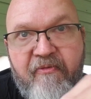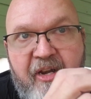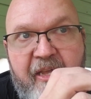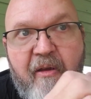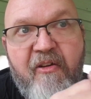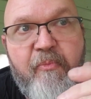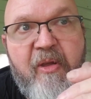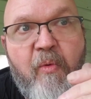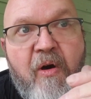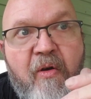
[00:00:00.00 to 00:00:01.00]
video of me
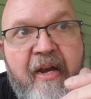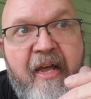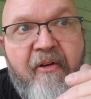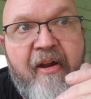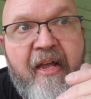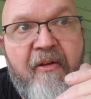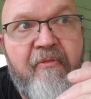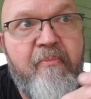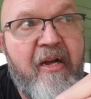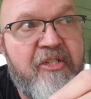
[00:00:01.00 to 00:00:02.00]
walking out
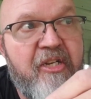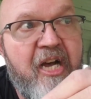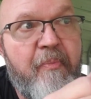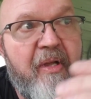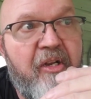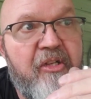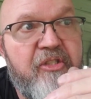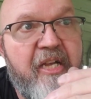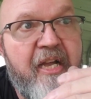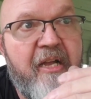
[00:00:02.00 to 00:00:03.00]
around my shop at
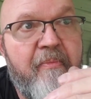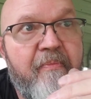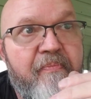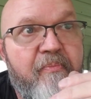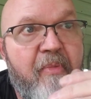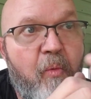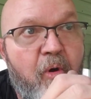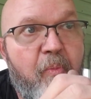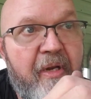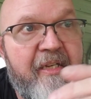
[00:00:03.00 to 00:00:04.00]
lunchtime, my
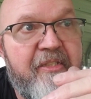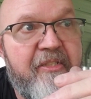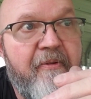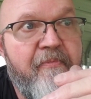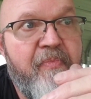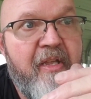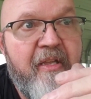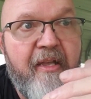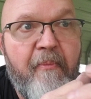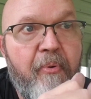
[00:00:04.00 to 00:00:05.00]
workplace,
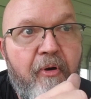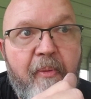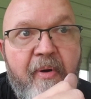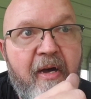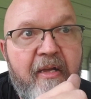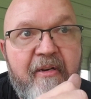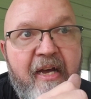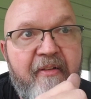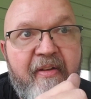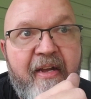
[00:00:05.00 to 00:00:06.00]
and pulling a pocket
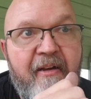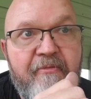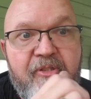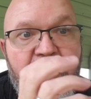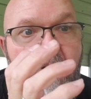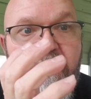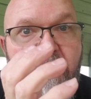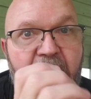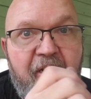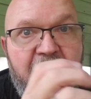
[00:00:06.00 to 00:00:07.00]
knife out and showing it to
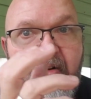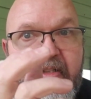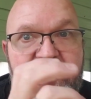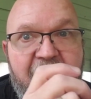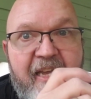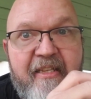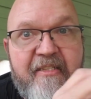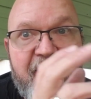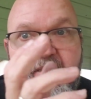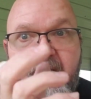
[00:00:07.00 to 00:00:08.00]
you. Literally say, hey,
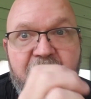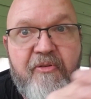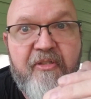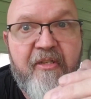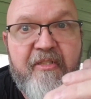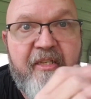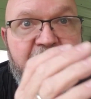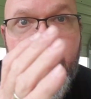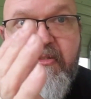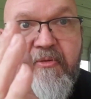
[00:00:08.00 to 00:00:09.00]
this is the Twosun
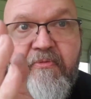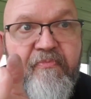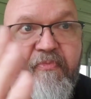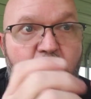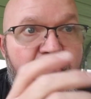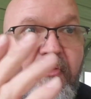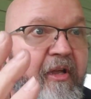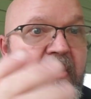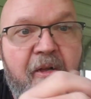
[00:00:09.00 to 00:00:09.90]
TS243